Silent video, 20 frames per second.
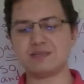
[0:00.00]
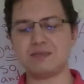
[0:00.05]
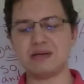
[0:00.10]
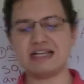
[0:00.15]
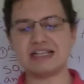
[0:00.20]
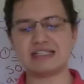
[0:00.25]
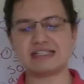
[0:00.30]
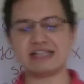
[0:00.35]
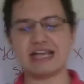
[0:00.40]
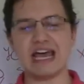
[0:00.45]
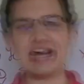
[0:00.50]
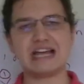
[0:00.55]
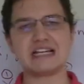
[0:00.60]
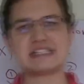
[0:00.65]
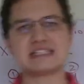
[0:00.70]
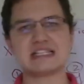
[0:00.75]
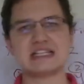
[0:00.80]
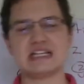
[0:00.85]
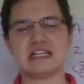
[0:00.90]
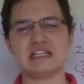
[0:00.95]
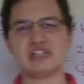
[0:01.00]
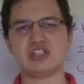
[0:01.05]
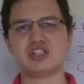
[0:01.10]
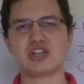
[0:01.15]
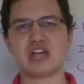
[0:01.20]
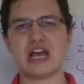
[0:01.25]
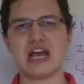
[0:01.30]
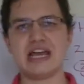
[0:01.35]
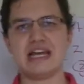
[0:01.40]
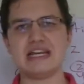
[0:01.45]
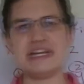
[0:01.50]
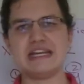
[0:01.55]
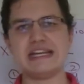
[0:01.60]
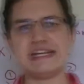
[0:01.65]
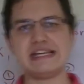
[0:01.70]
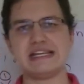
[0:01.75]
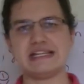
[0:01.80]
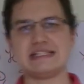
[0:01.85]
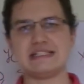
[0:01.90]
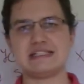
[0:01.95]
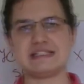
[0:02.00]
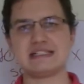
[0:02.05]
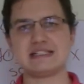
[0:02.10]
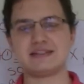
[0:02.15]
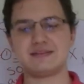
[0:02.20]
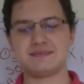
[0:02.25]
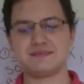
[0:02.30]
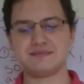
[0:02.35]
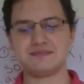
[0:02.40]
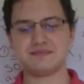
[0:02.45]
speaks excellent Chinese.